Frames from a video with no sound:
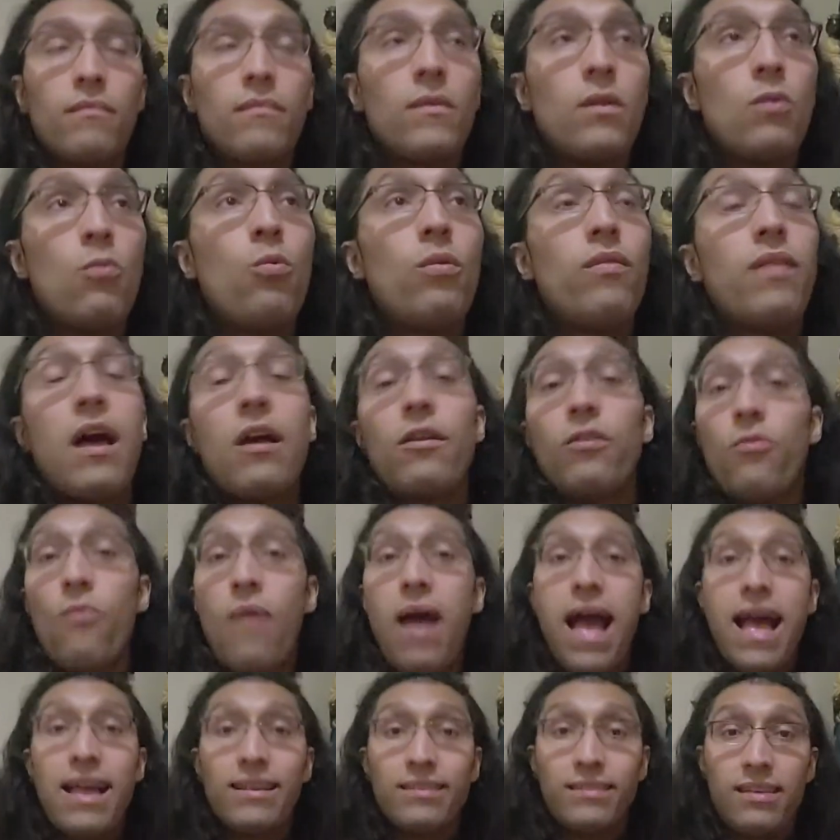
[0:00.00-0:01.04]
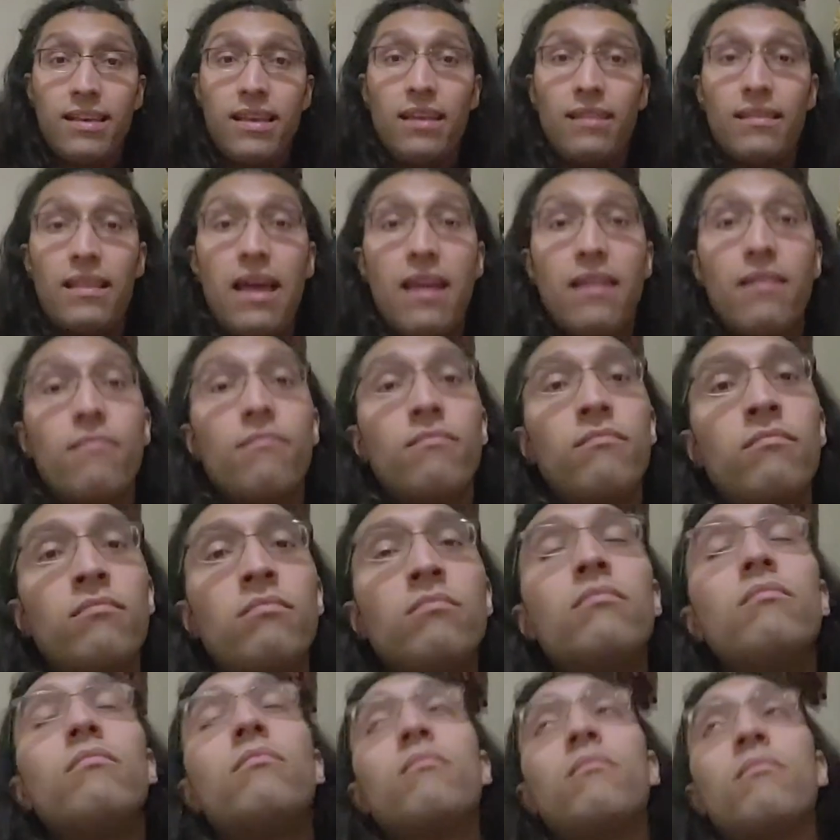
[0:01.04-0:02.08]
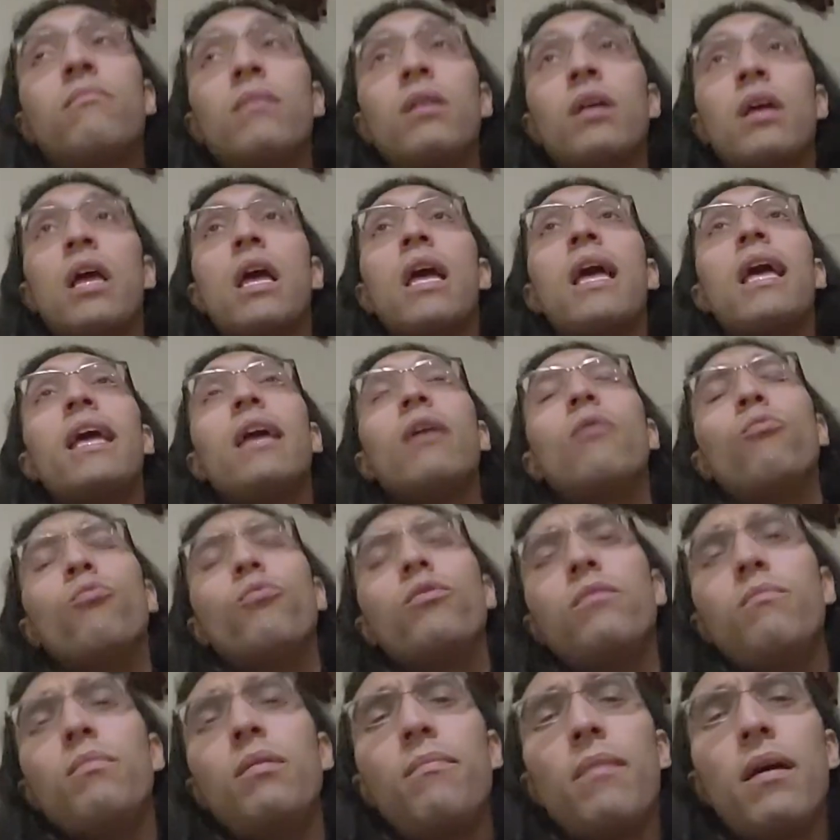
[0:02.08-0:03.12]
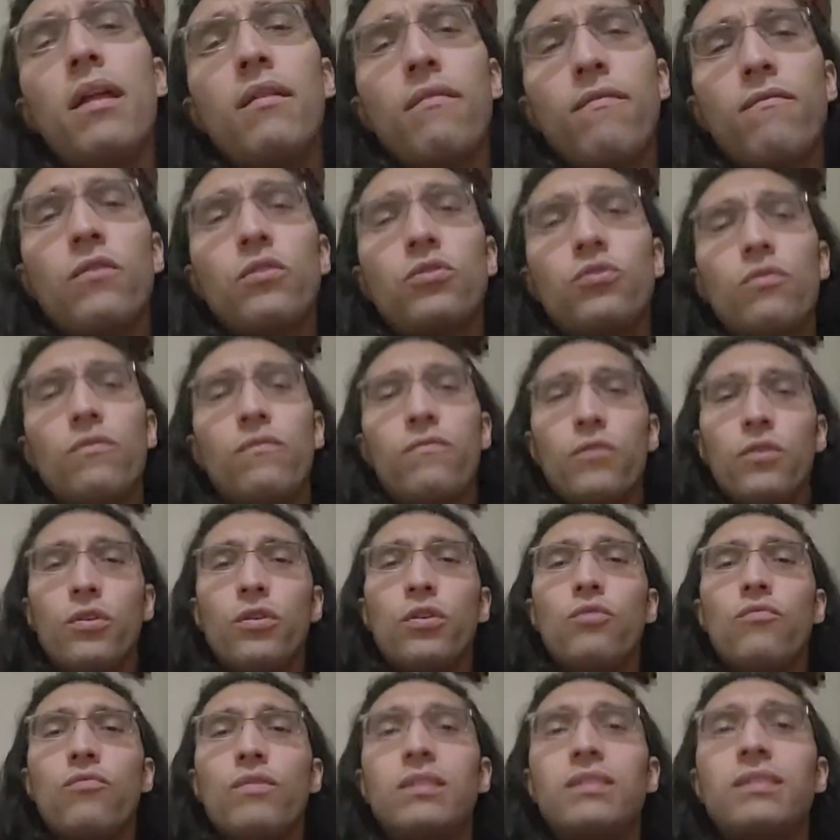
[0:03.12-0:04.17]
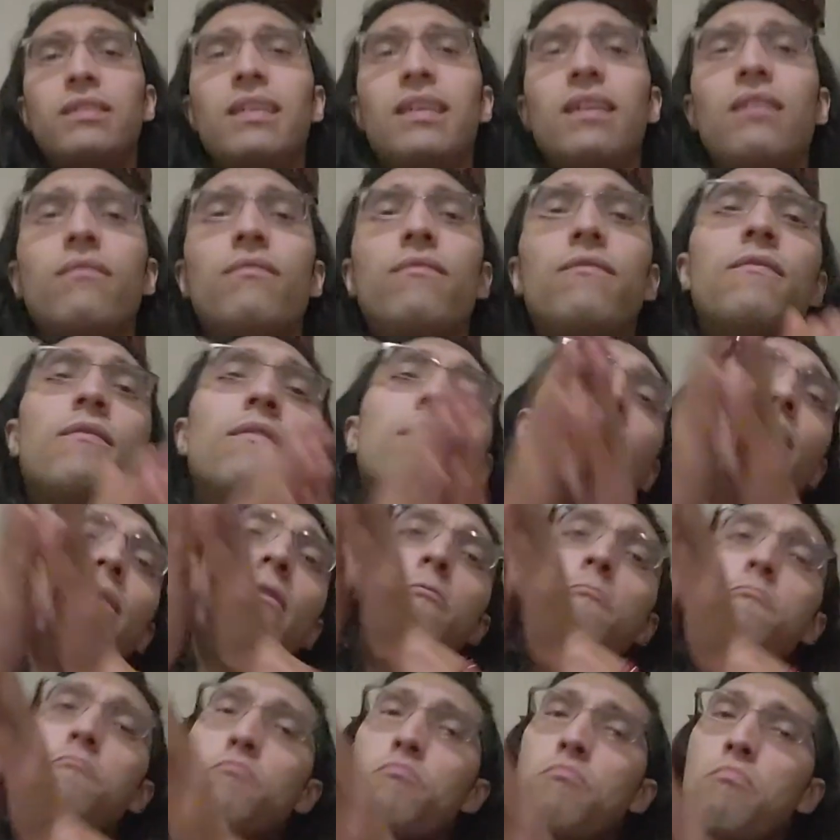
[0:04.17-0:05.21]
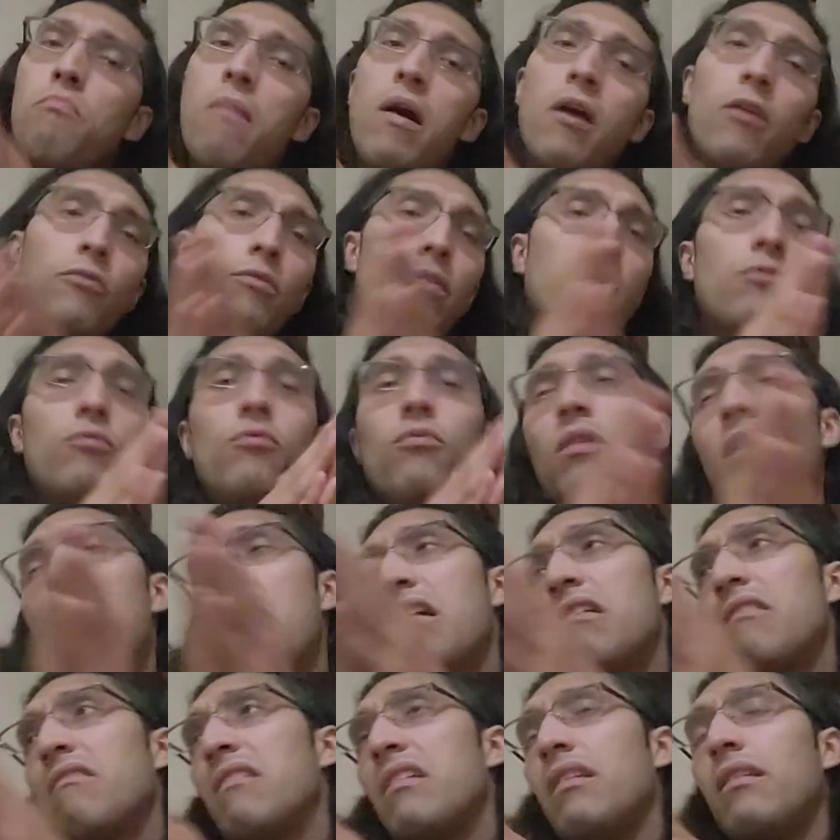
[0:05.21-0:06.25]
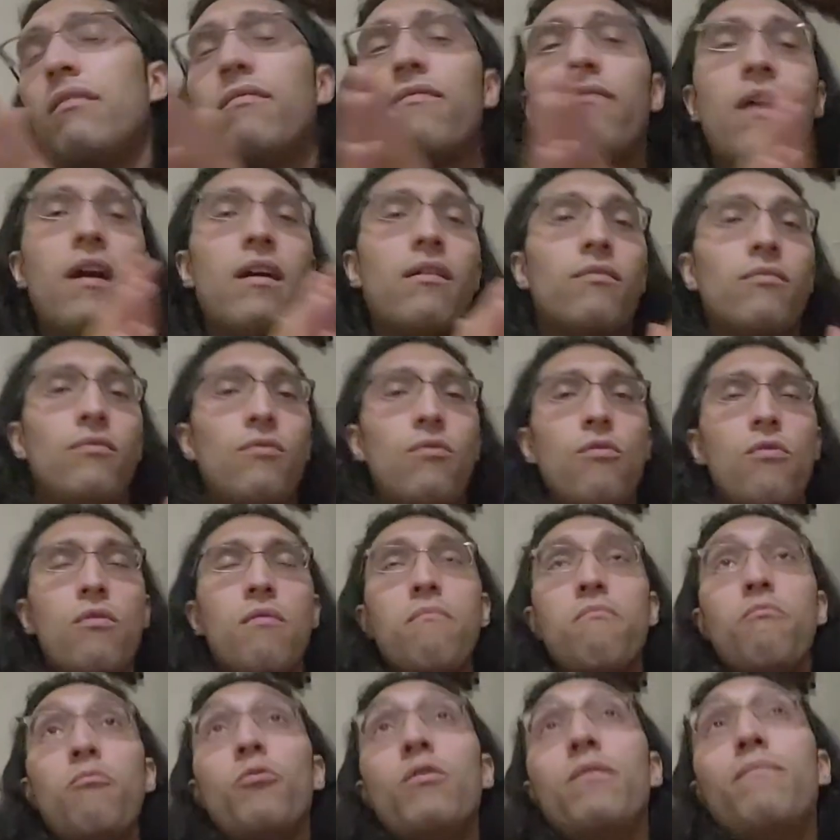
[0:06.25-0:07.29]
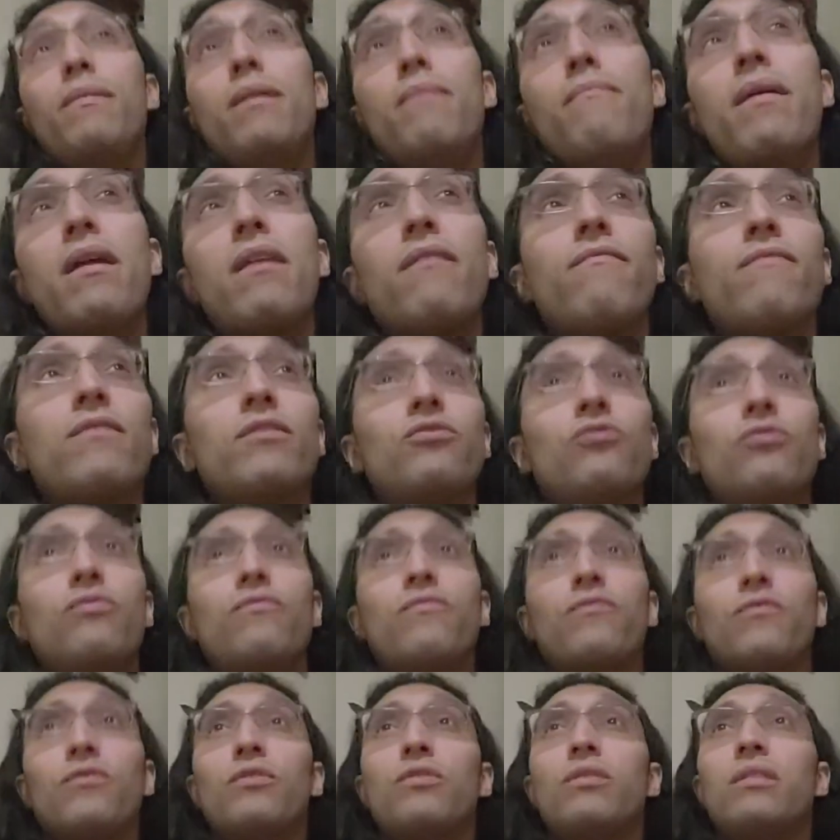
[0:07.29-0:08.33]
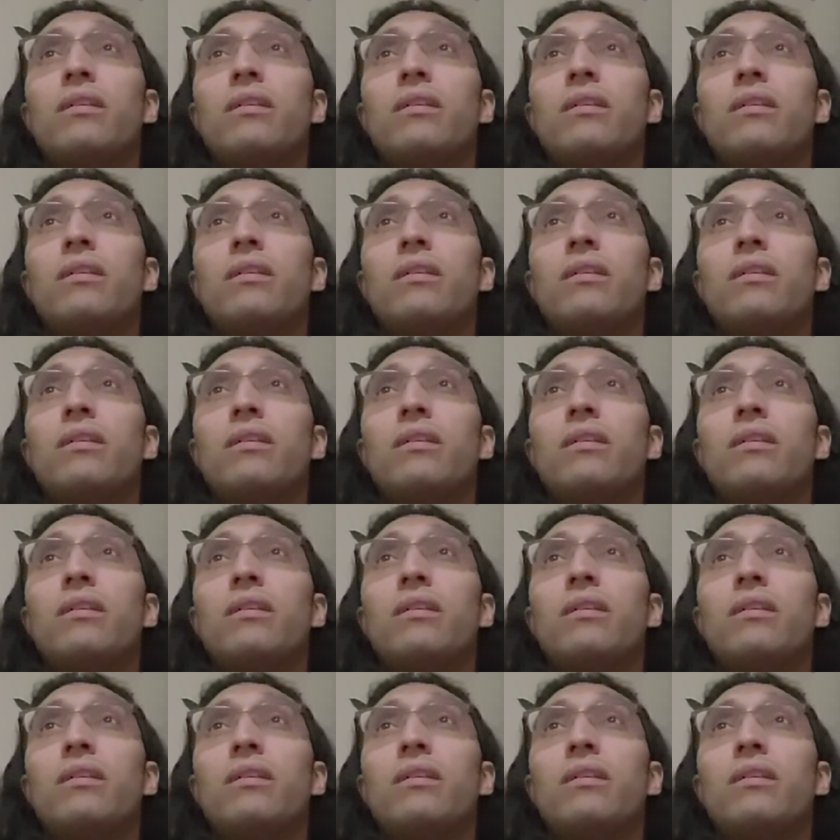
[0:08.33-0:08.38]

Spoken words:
without you asking that, it would be beneficial for you to receive Mano de Orula and Ifa, or it would be beneficial for you to